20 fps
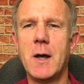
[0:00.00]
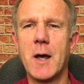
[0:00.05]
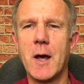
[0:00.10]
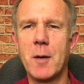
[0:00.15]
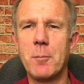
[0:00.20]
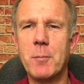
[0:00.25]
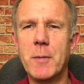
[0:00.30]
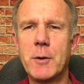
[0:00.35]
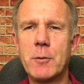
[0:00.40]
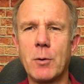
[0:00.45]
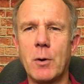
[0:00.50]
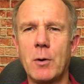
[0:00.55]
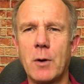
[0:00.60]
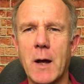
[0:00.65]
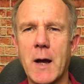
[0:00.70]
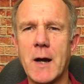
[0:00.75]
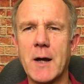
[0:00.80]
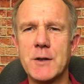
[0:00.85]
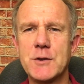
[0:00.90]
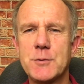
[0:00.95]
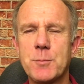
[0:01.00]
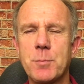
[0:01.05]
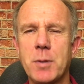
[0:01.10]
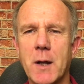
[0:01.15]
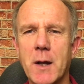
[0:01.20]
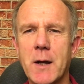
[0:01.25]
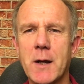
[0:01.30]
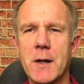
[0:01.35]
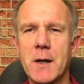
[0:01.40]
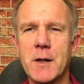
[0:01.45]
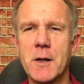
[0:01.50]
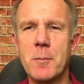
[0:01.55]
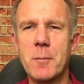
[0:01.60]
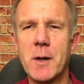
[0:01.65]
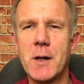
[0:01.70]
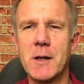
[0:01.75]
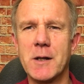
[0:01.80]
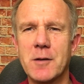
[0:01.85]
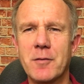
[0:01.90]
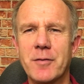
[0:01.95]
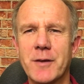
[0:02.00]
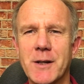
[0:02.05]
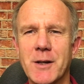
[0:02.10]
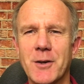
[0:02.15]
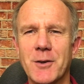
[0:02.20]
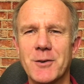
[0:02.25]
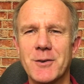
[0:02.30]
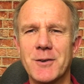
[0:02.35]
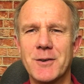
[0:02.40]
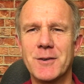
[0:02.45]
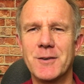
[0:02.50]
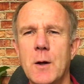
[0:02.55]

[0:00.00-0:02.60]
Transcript: and mid-roll ads play in the middle of your video.